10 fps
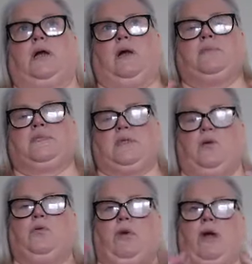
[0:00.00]

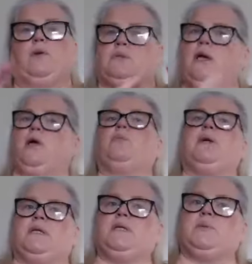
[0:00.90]
so ground down
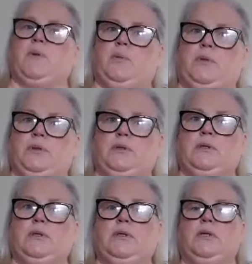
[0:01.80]
by these people
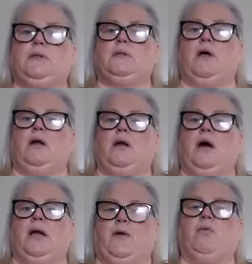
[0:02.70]
that
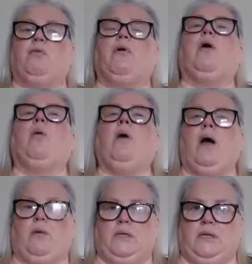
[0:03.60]
I don't know
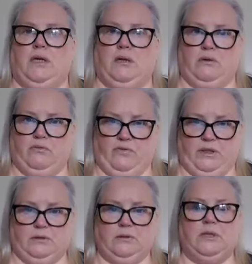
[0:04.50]
how I think and
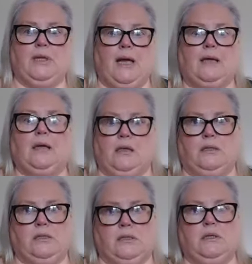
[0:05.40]
feel. In that
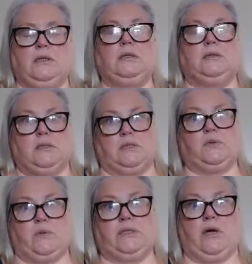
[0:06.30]
case, this
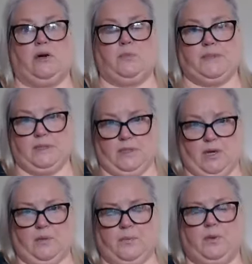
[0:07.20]
is where a therapist can
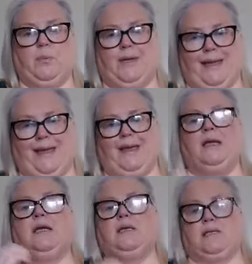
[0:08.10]
help you. But again,
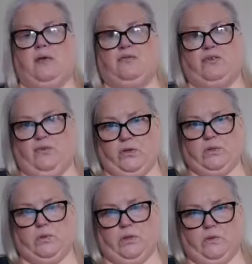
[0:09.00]
safety
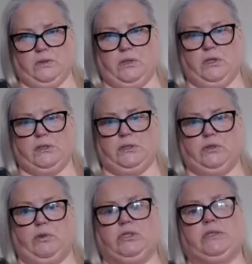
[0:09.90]
first with those kind of
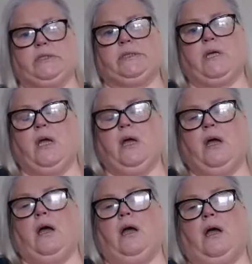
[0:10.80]
situations.
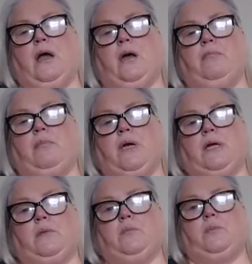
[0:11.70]

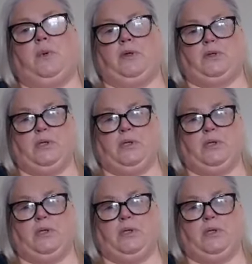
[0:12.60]
But